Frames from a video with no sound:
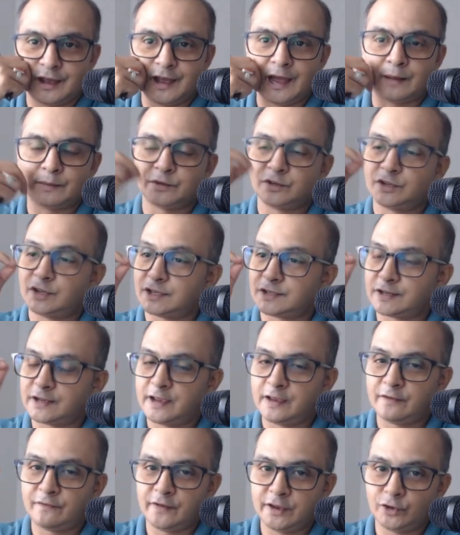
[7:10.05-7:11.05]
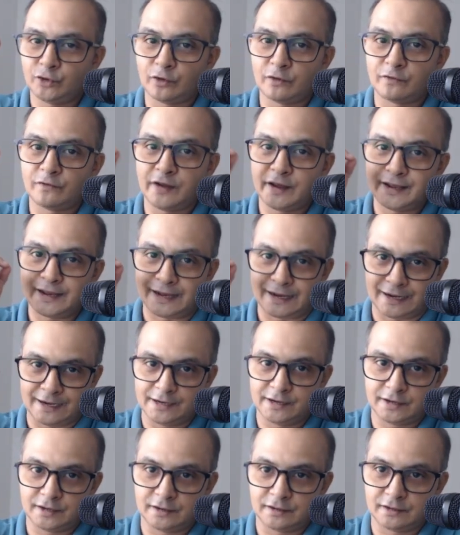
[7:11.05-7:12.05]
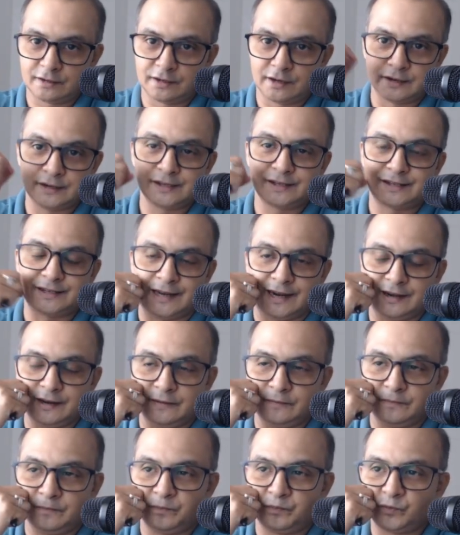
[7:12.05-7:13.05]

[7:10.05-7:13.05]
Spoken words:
I'm just giving you a very clear understanding.